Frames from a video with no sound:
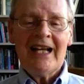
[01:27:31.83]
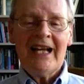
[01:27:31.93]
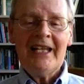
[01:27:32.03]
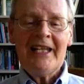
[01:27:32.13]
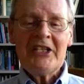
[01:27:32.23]

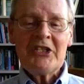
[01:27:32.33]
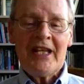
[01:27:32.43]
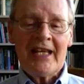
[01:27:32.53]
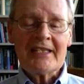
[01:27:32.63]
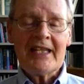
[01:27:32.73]
an agent
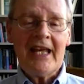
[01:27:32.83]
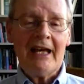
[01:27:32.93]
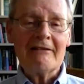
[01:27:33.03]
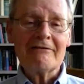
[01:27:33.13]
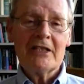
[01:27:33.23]
has to
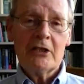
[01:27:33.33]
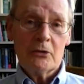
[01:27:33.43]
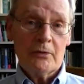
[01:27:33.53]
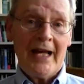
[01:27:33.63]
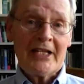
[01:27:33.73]
have
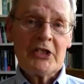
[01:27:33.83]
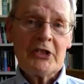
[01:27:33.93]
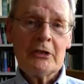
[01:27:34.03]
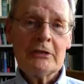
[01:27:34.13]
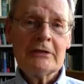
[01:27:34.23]

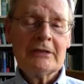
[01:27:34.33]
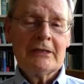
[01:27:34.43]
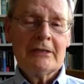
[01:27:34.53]
rational